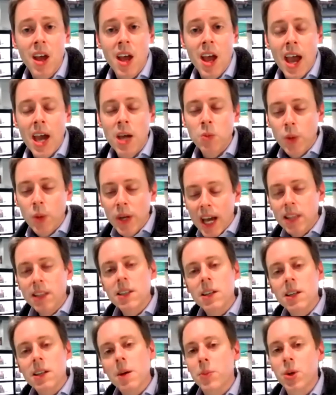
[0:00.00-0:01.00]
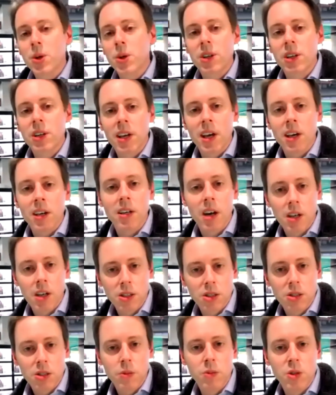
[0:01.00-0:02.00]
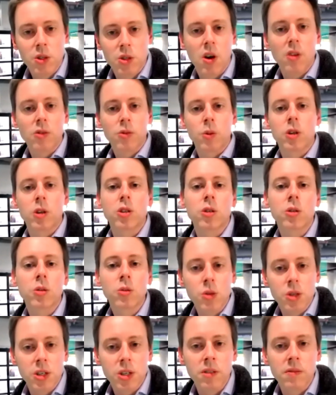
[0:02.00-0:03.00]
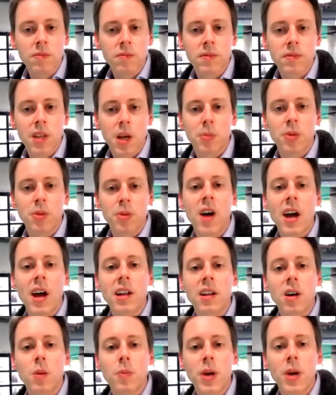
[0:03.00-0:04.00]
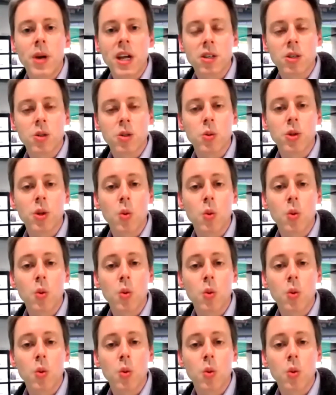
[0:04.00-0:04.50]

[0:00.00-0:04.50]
And we ended up building a custom software solution that provided our patients with a